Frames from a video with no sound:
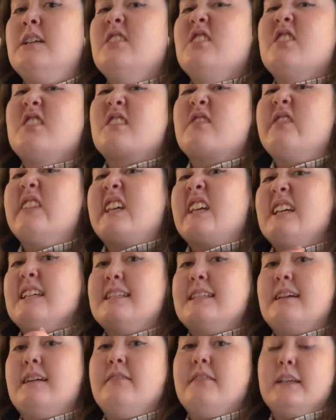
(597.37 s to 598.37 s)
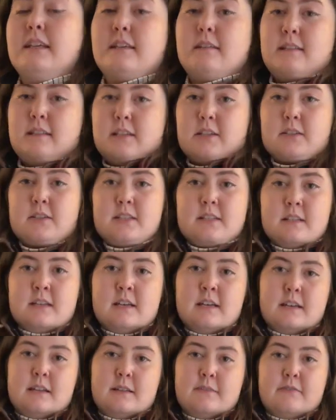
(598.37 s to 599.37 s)
just because I think it looks
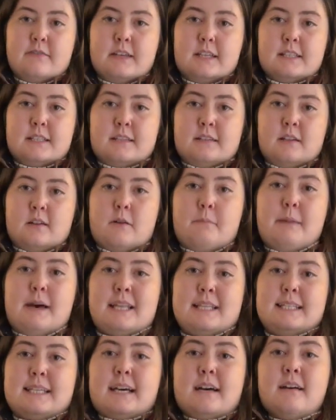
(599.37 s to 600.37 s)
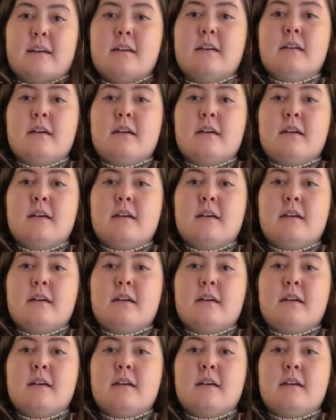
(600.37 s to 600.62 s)
fits a lot better,